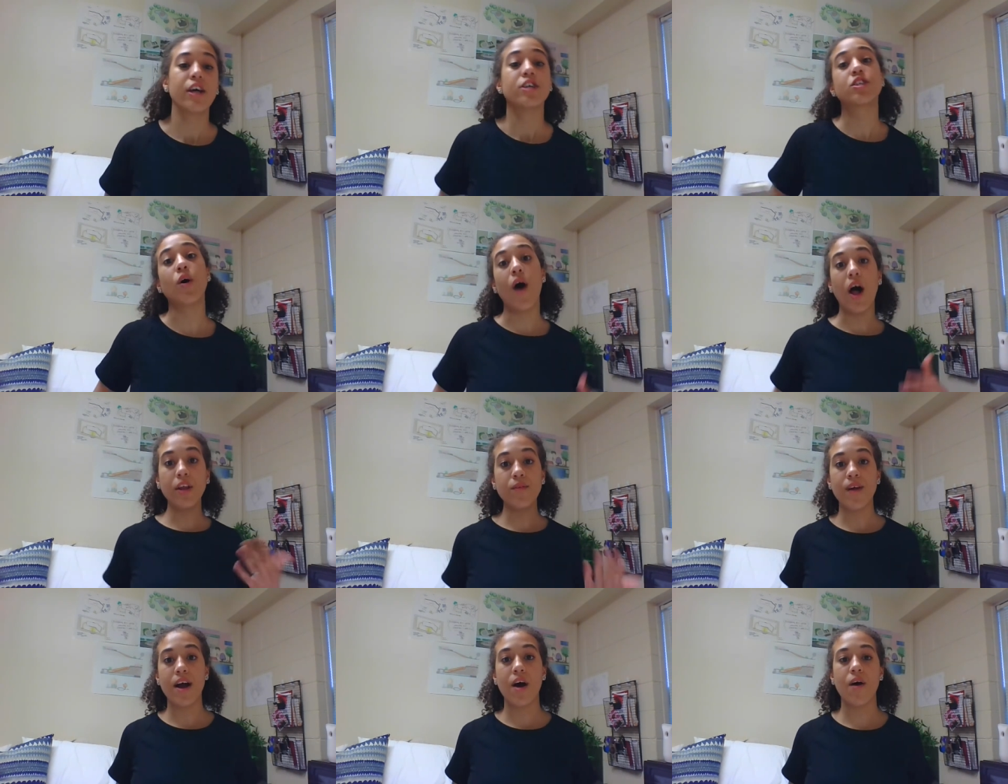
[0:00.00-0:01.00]
So all
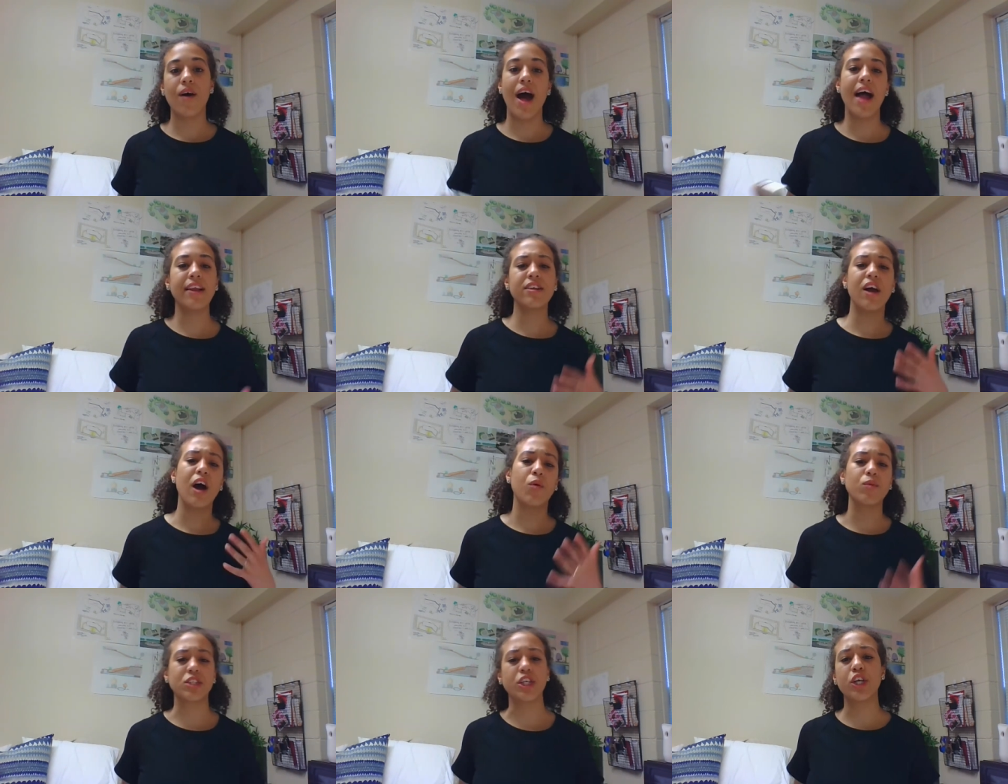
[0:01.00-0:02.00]
around, Alain Locke
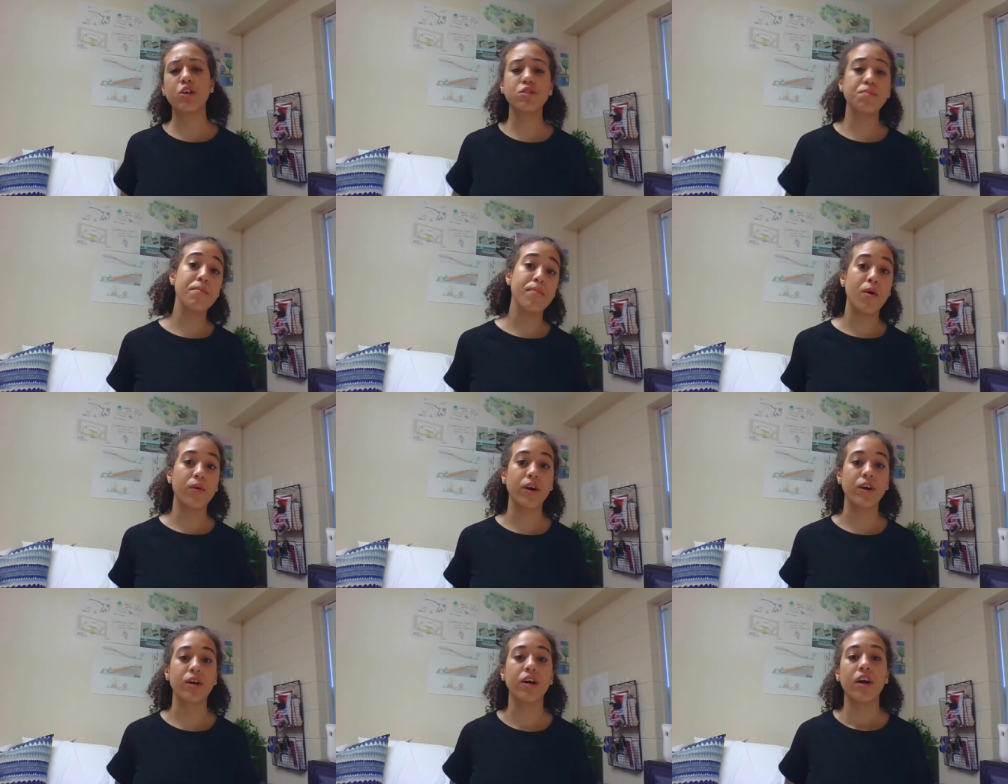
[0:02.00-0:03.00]
was a huge
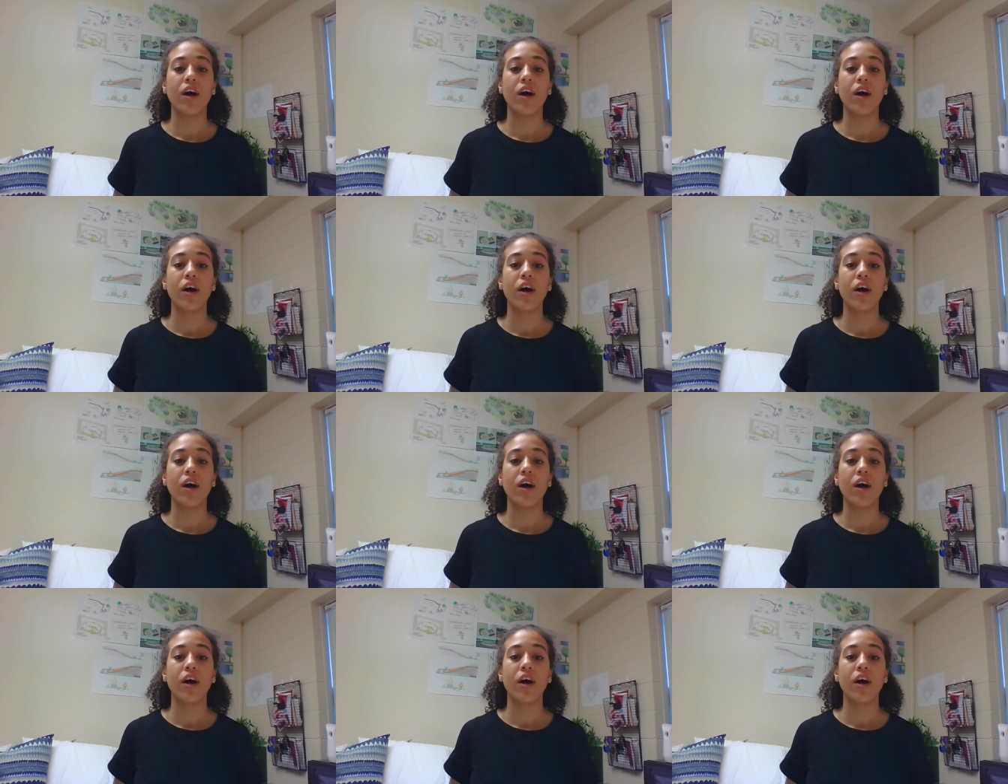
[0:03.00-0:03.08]
promoter